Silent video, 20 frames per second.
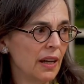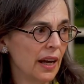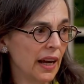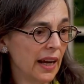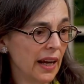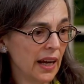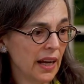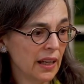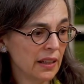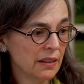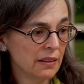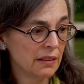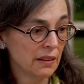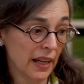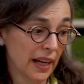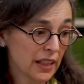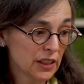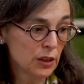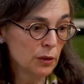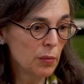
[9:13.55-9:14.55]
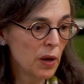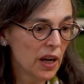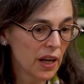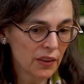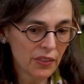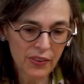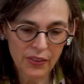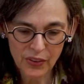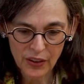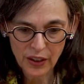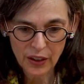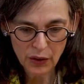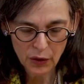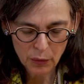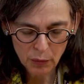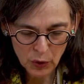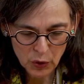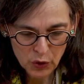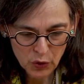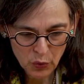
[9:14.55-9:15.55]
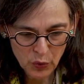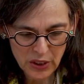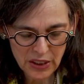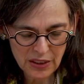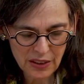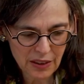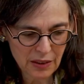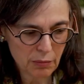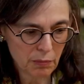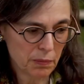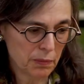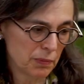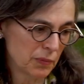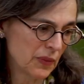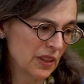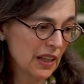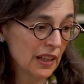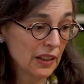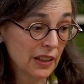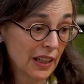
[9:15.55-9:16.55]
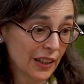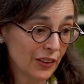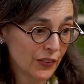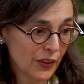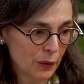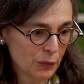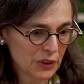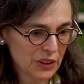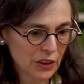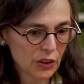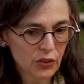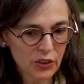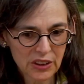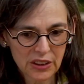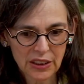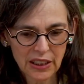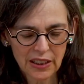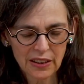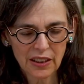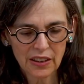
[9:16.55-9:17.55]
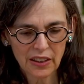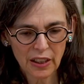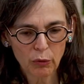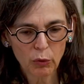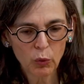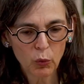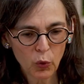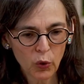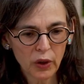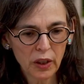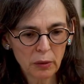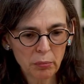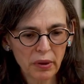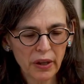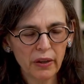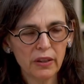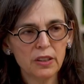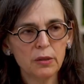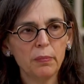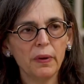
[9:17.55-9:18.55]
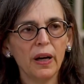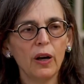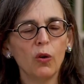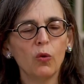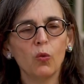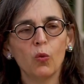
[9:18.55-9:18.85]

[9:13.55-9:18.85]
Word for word: And last month, you know, the most recent thing that I thought was interesting that they were warning parents about